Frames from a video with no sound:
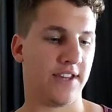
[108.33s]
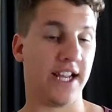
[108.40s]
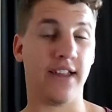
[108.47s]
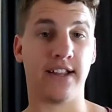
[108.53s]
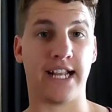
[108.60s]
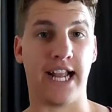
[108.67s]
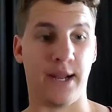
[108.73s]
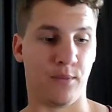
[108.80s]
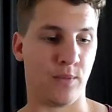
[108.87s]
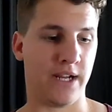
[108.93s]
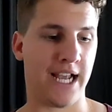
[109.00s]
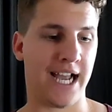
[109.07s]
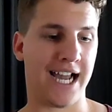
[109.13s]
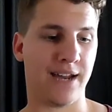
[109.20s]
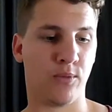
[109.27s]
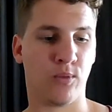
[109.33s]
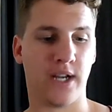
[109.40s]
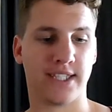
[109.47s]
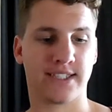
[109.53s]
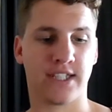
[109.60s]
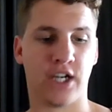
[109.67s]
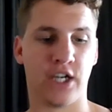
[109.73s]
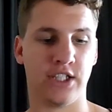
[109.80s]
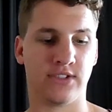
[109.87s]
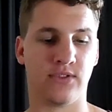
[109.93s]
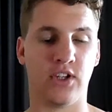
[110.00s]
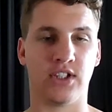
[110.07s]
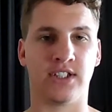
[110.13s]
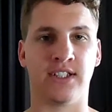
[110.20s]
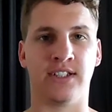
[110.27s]
The other game, we had West Coast
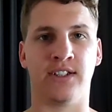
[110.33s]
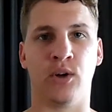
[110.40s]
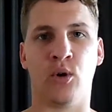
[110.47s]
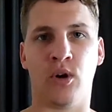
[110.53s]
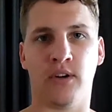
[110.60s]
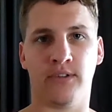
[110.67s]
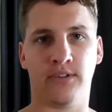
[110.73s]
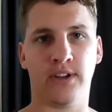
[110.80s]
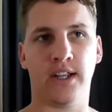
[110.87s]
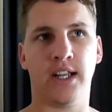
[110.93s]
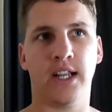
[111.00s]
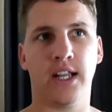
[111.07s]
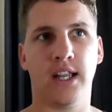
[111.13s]
versus North.